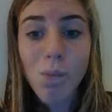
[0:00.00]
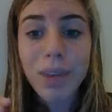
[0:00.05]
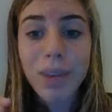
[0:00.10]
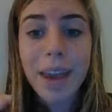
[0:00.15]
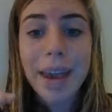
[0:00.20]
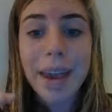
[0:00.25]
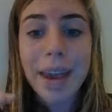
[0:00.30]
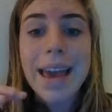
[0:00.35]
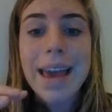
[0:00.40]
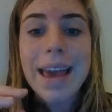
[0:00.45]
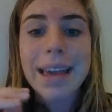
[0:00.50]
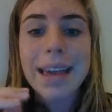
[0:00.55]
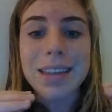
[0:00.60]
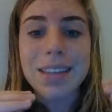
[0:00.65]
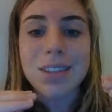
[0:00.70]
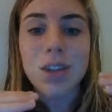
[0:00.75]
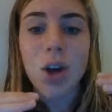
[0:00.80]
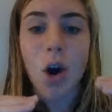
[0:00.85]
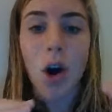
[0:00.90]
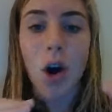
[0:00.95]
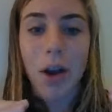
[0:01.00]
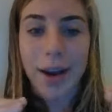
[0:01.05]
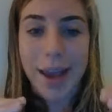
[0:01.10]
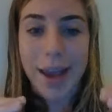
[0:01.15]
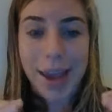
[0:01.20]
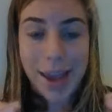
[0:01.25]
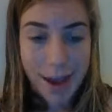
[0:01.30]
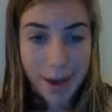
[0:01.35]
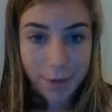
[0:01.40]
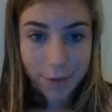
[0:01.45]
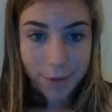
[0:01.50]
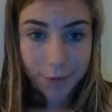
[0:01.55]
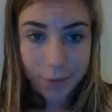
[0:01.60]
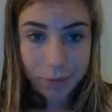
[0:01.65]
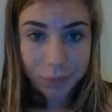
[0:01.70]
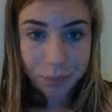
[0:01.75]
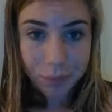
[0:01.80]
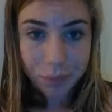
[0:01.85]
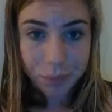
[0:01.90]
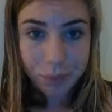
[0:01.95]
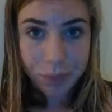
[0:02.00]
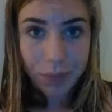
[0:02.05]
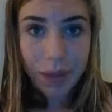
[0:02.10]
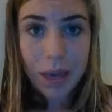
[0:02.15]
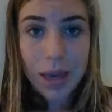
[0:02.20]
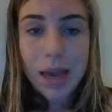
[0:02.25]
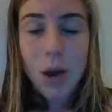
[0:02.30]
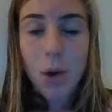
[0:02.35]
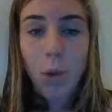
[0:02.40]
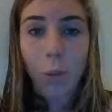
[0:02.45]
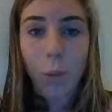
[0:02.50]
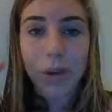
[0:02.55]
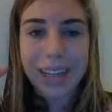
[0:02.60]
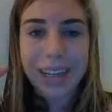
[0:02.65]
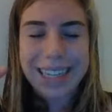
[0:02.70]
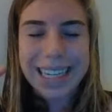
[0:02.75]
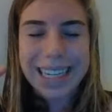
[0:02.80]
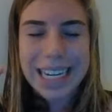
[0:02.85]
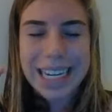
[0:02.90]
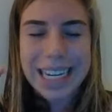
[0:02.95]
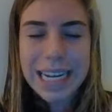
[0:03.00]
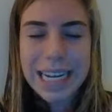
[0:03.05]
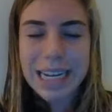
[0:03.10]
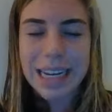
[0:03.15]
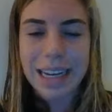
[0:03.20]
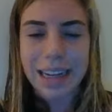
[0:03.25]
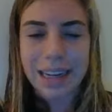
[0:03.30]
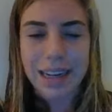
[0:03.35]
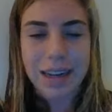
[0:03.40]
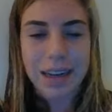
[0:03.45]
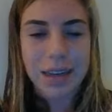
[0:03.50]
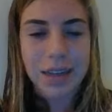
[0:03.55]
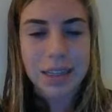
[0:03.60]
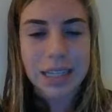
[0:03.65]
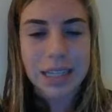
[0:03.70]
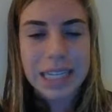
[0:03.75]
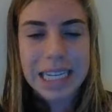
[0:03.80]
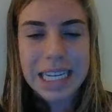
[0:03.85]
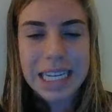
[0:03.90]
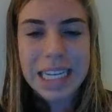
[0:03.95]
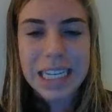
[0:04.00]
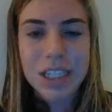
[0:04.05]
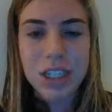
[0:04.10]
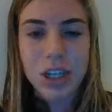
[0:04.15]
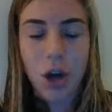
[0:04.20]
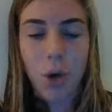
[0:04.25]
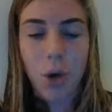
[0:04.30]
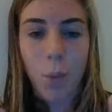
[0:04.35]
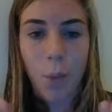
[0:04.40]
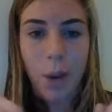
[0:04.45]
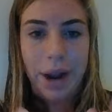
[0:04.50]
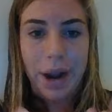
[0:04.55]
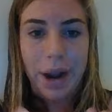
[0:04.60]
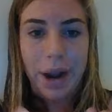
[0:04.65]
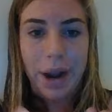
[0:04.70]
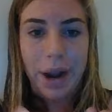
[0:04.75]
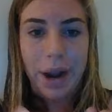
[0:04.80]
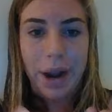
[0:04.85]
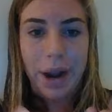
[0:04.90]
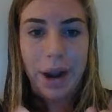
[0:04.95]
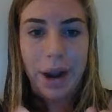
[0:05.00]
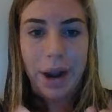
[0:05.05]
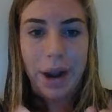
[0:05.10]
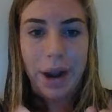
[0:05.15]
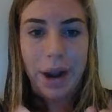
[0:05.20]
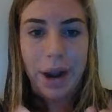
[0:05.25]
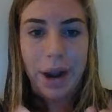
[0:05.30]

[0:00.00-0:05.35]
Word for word: It gets hot AF. We need need to wear stuff.